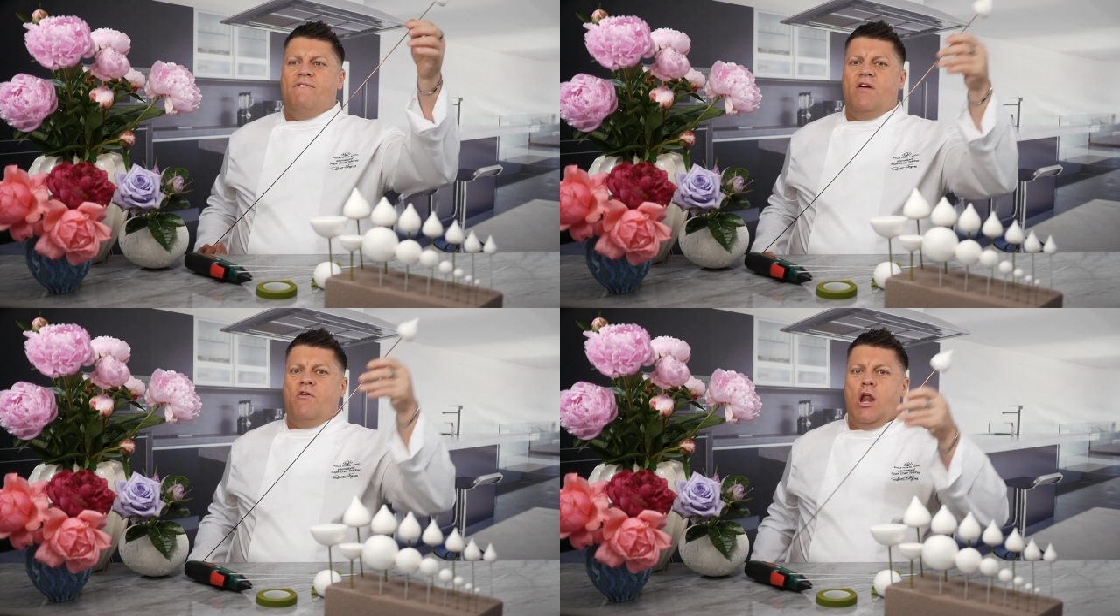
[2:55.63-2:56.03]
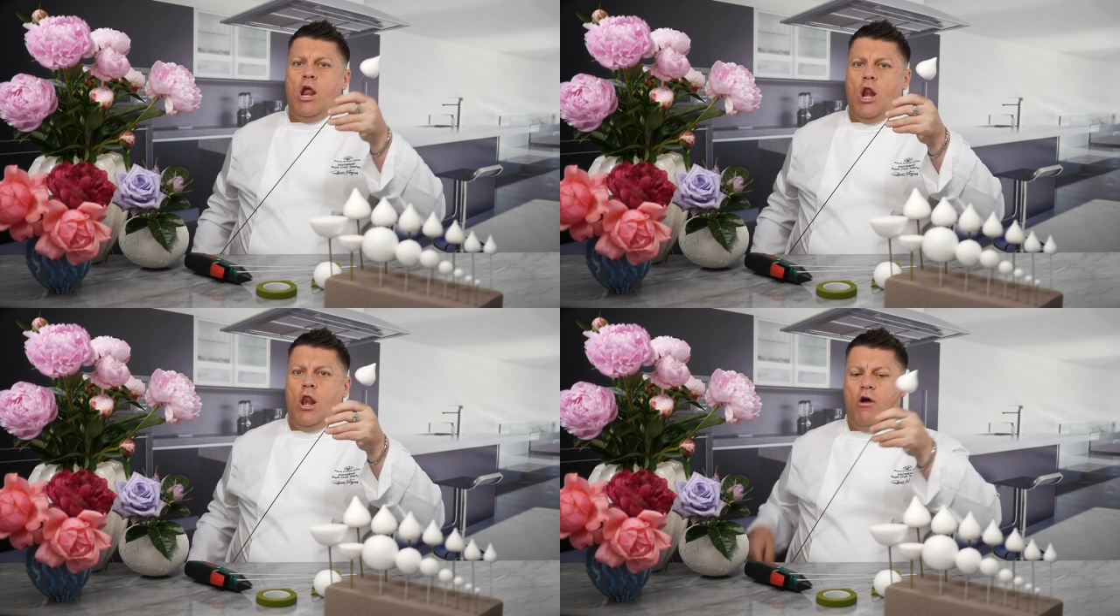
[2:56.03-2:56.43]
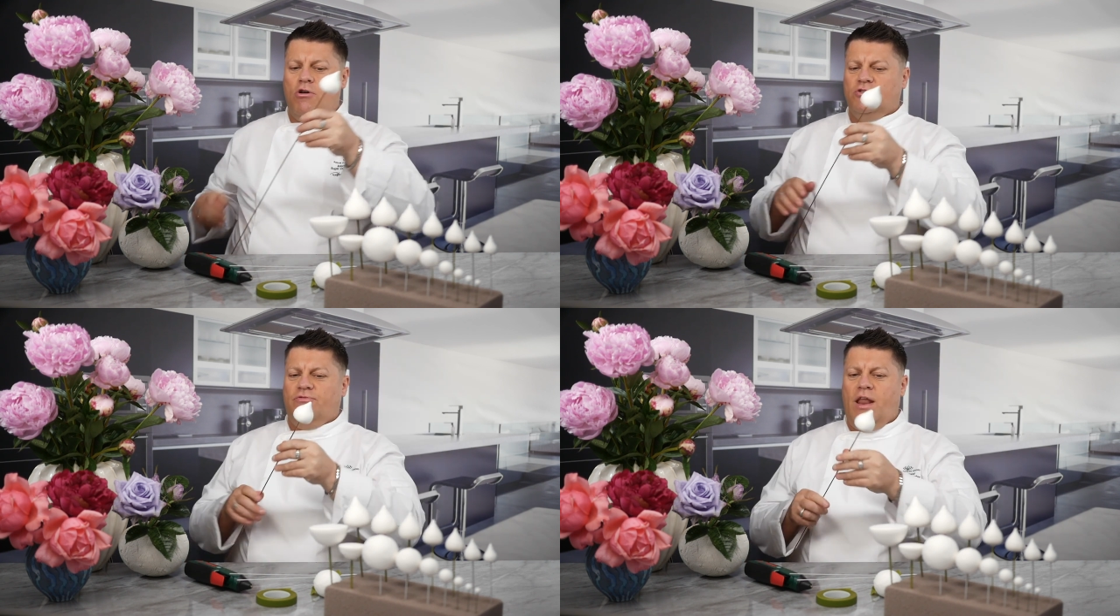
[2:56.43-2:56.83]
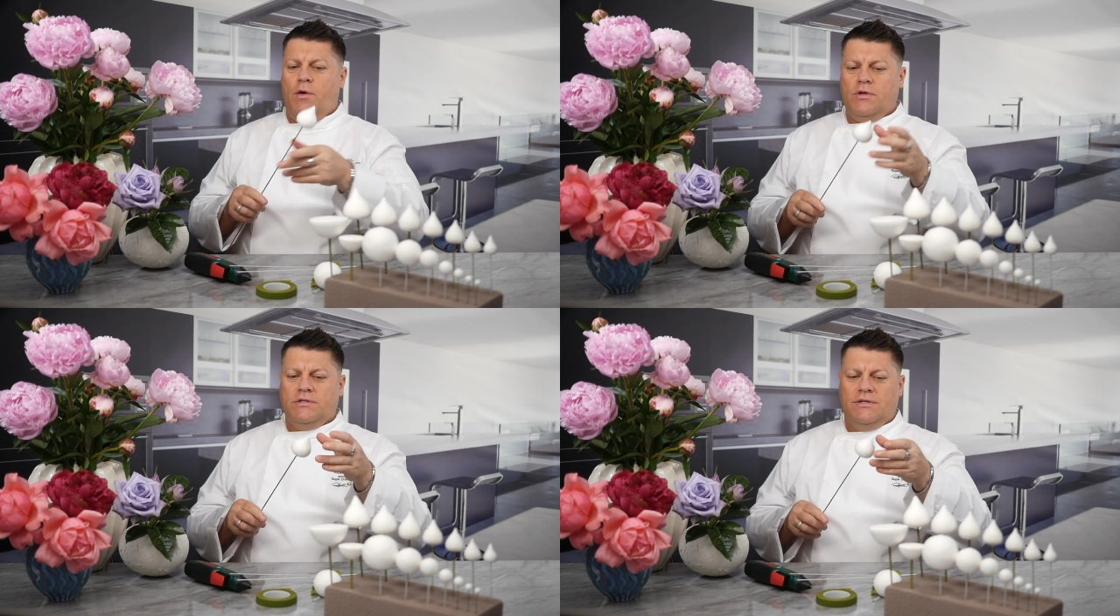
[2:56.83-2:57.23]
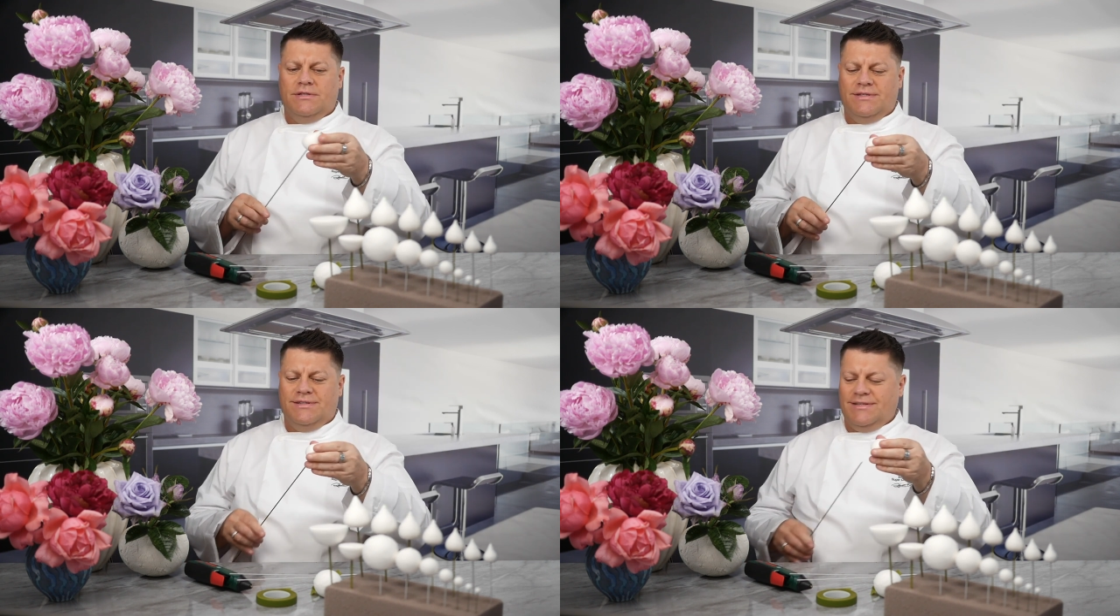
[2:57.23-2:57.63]
very large flowers
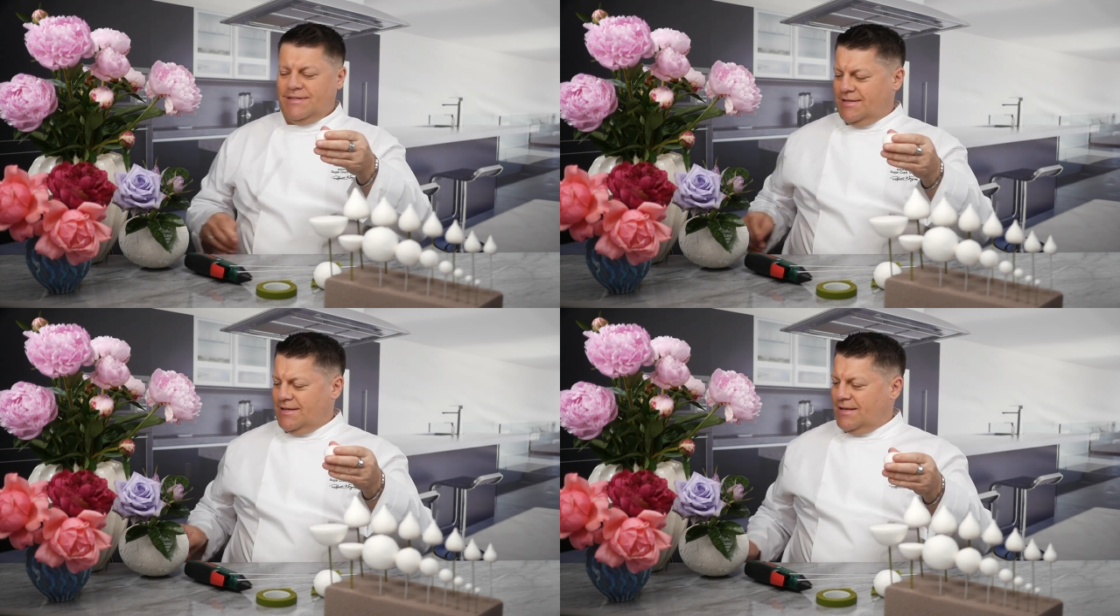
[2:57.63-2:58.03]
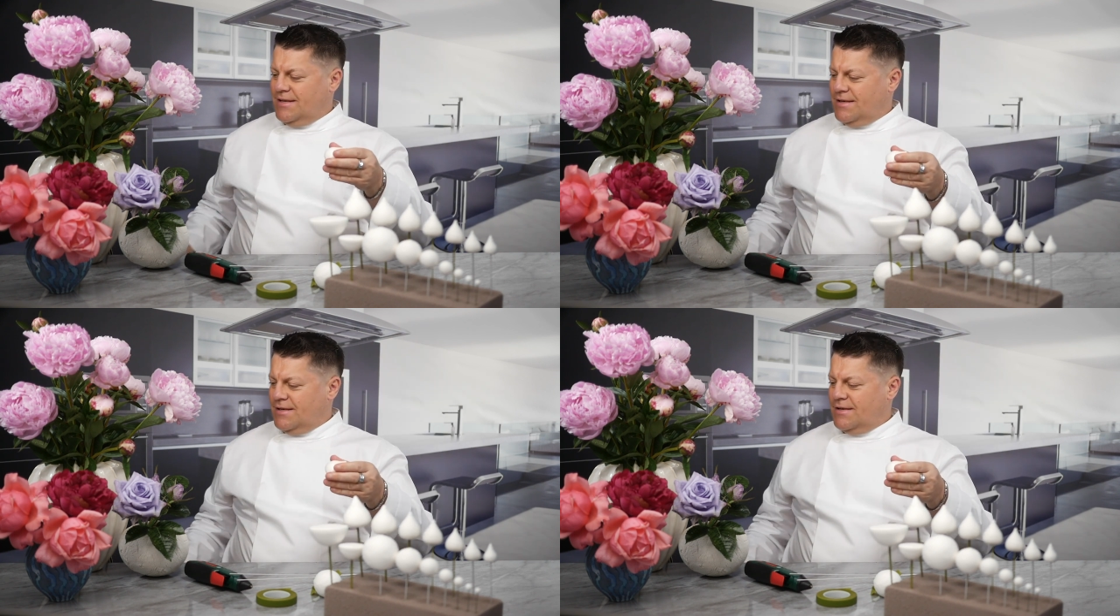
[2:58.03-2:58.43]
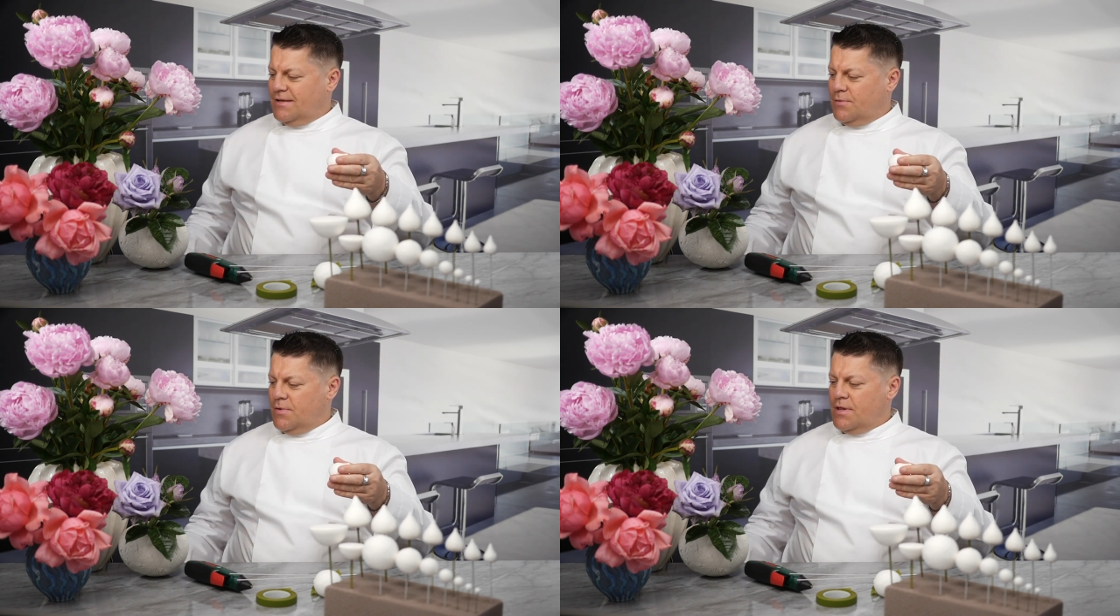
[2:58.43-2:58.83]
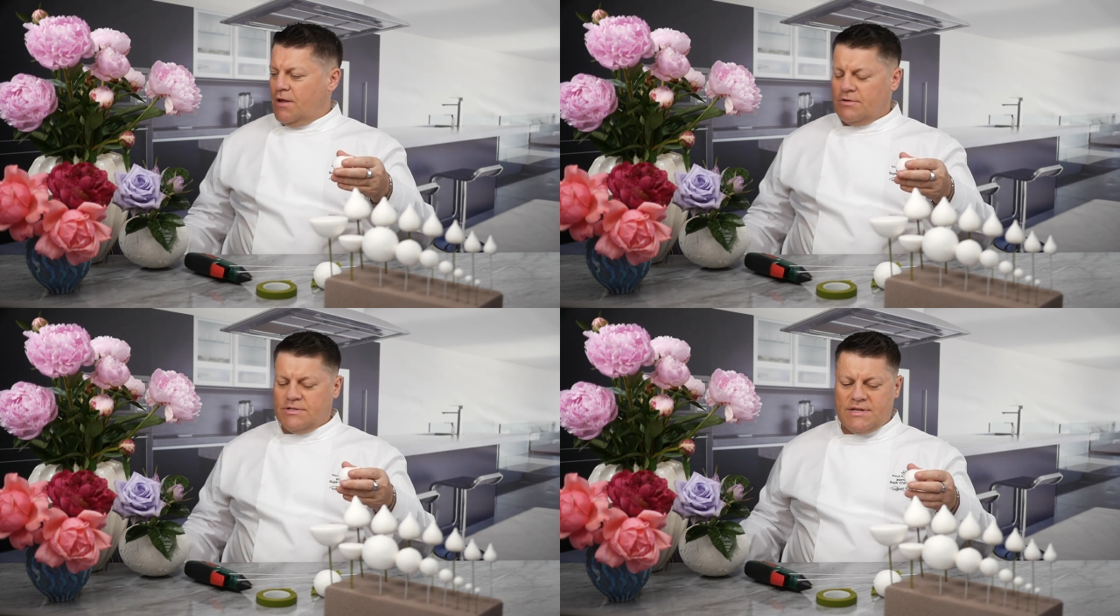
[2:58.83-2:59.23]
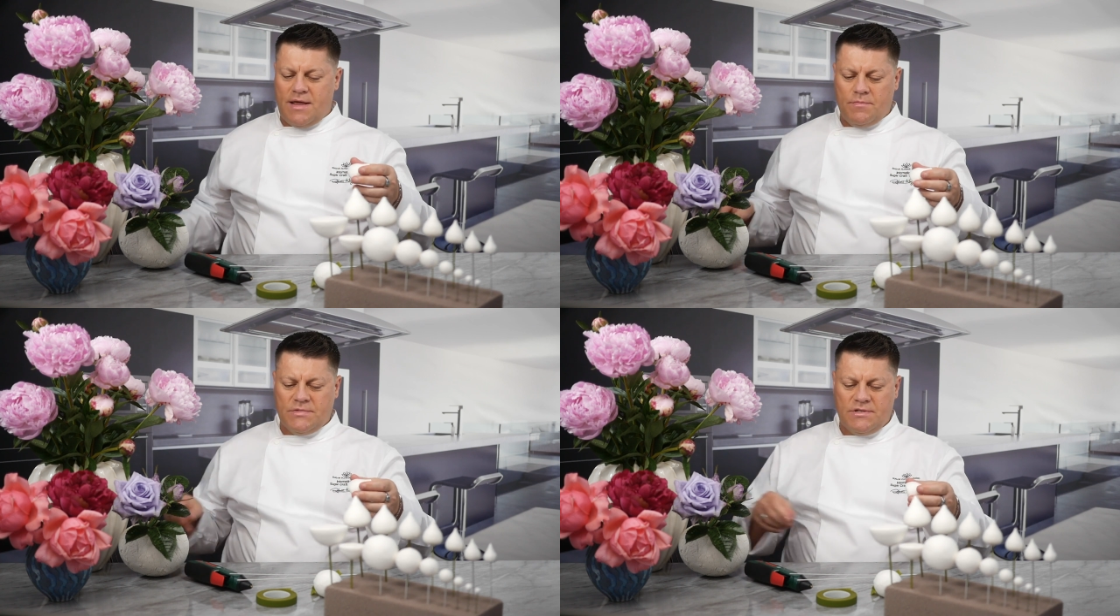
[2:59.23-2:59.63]
with long
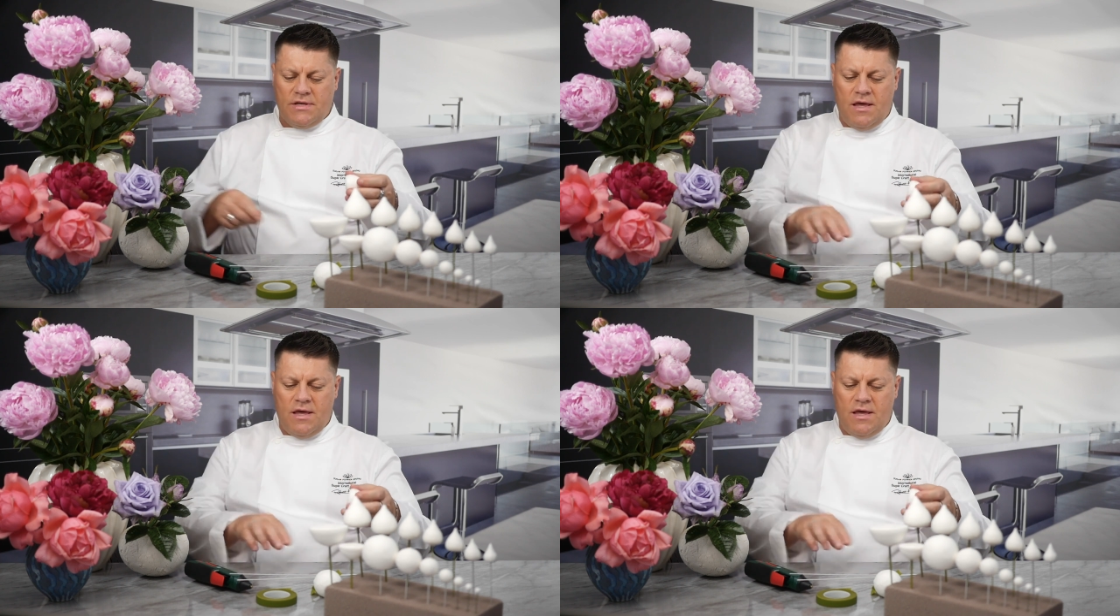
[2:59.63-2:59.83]
stems.